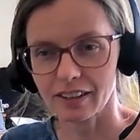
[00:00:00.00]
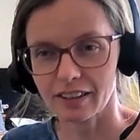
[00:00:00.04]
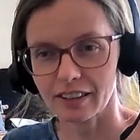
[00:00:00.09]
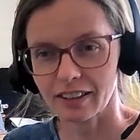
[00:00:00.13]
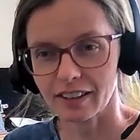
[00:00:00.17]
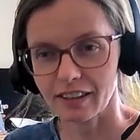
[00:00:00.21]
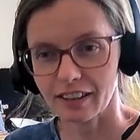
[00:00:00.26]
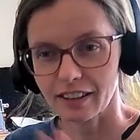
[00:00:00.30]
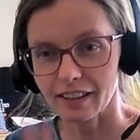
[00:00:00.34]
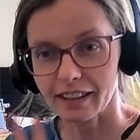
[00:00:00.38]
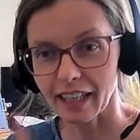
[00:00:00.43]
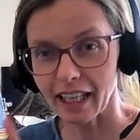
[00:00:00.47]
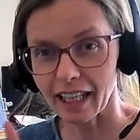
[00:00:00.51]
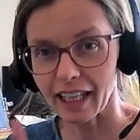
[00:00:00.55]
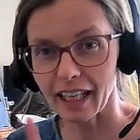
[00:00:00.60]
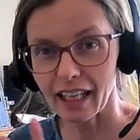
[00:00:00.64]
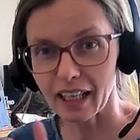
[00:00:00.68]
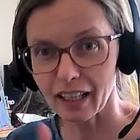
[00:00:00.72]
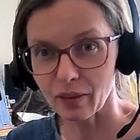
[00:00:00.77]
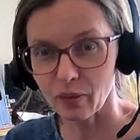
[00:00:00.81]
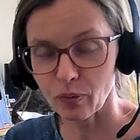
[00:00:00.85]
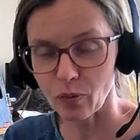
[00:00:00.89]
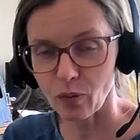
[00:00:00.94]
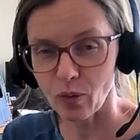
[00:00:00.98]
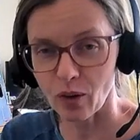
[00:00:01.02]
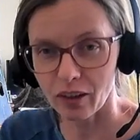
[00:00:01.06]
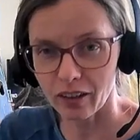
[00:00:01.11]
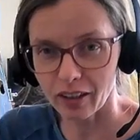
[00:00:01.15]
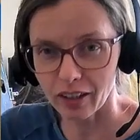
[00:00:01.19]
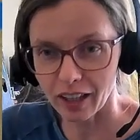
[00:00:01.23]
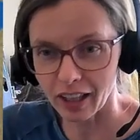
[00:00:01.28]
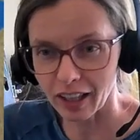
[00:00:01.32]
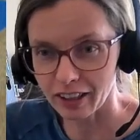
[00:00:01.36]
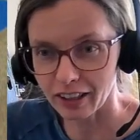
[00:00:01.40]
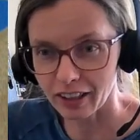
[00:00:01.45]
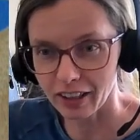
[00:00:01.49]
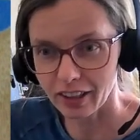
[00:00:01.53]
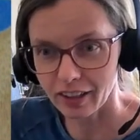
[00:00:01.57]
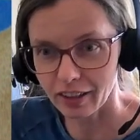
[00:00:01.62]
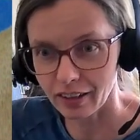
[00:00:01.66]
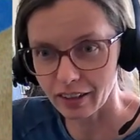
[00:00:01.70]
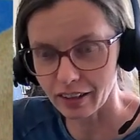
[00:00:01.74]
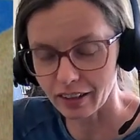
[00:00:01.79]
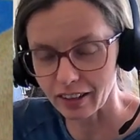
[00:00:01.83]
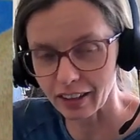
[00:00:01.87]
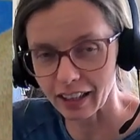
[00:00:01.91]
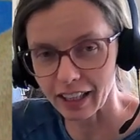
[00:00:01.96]
second watercolor
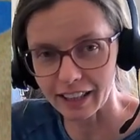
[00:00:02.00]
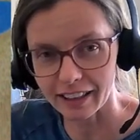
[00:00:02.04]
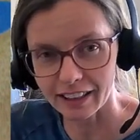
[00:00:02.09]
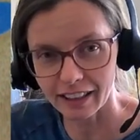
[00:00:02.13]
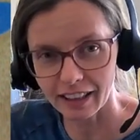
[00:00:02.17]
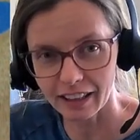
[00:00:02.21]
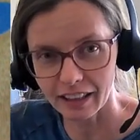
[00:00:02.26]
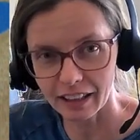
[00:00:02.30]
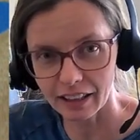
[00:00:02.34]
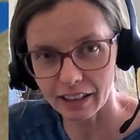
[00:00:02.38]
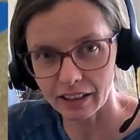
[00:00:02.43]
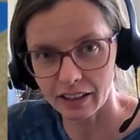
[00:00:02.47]
lesson.